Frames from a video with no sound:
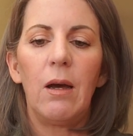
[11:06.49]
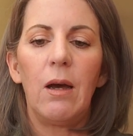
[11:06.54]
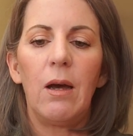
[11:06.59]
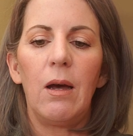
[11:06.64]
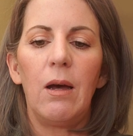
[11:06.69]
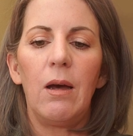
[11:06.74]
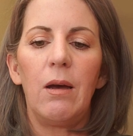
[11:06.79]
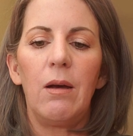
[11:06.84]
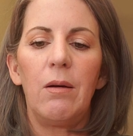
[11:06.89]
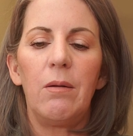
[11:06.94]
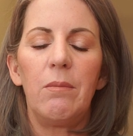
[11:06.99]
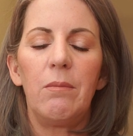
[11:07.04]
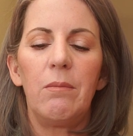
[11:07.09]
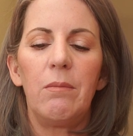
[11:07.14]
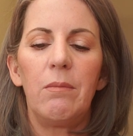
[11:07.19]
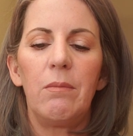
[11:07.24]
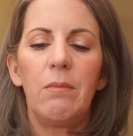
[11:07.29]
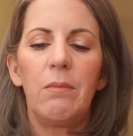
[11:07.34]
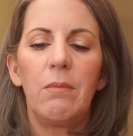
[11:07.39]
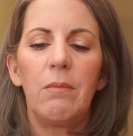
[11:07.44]
a
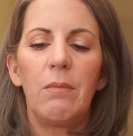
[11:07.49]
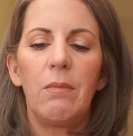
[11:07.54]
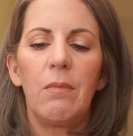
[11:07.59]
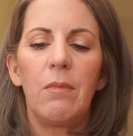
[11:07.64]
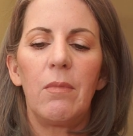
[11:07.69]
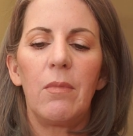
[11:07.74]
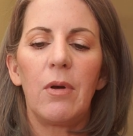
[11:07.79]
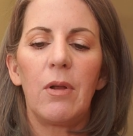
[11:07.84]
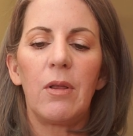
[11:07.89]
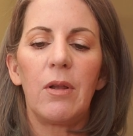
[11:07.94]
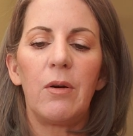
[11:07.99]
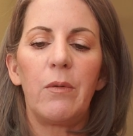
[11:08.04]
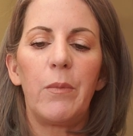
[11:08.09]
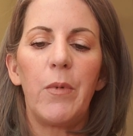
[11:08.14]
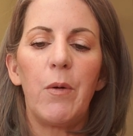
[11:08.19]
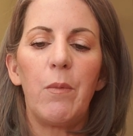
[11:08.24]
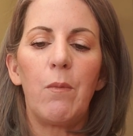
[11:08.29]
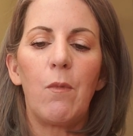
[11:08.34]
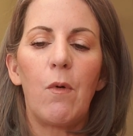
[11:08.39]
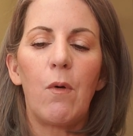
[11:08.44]
little
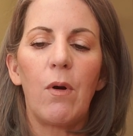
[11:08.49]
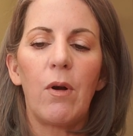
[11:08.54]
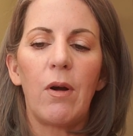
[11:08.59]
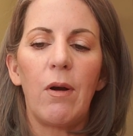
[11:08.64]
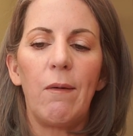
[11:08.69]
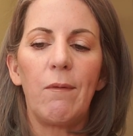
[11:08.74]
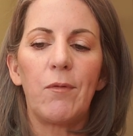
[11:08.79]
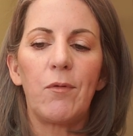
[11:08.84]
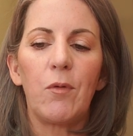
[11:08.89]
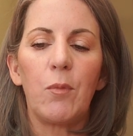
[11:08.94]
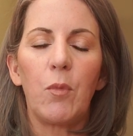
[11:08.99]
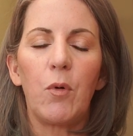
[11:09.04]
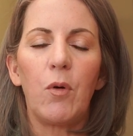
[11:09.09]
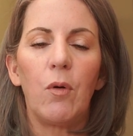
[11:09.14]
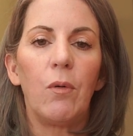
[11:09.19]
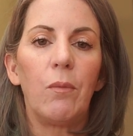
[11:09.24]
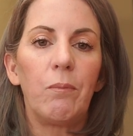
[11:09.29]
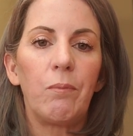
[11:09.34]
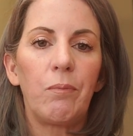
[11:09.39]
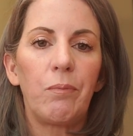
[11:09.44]
bit more
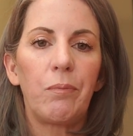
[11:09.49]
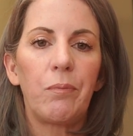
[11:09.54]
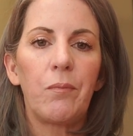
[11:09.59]
comfortable.